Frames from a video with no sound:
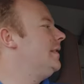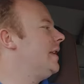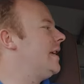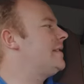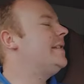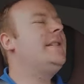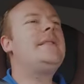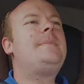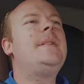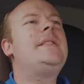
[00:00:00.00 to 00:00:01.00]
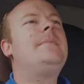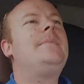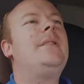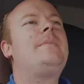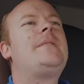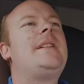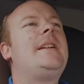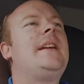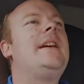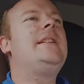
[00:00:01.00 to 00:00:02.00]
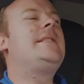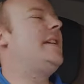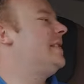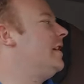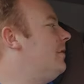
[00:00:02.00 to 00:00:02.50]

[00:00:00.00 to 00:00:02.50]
Glasses, bits and bobs, take a tent,